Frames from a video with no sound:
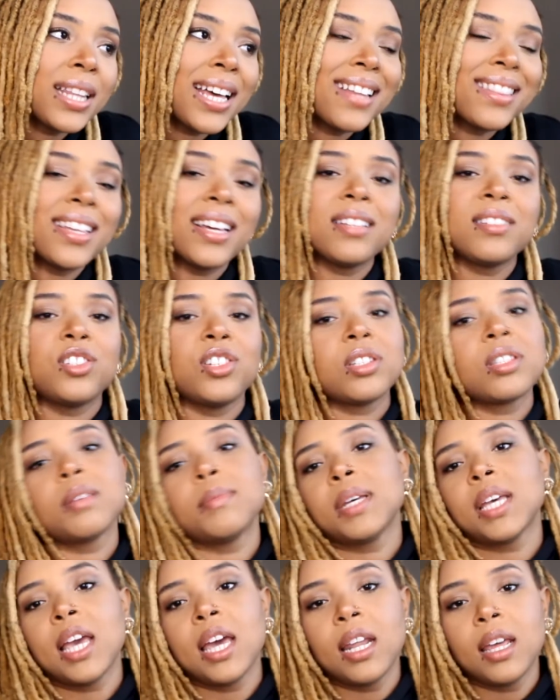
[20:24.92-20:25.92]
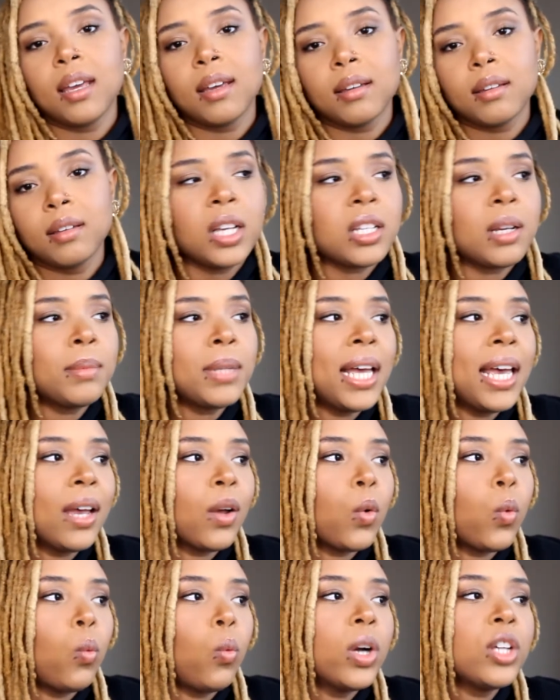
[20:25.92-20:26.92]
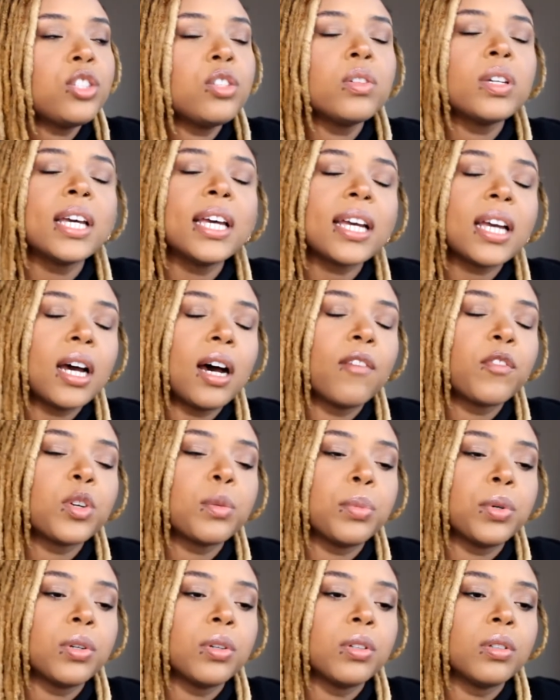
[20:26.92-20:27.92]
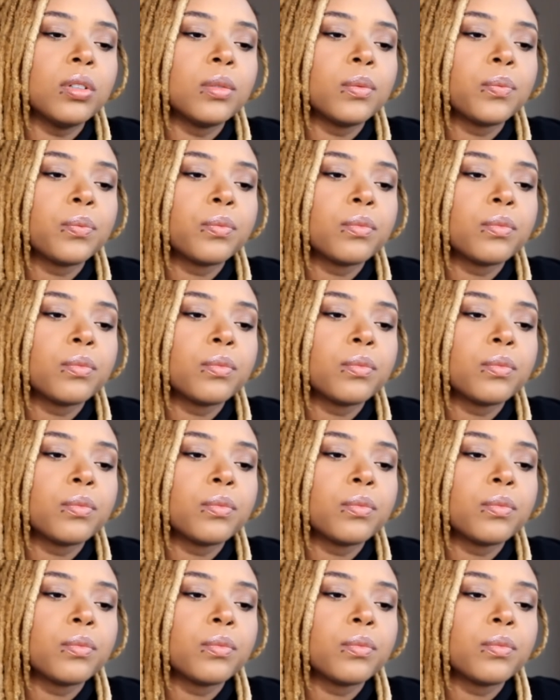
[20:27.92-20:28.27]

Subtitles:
that that's just the beginning. Cause I'm like, once you get comfortable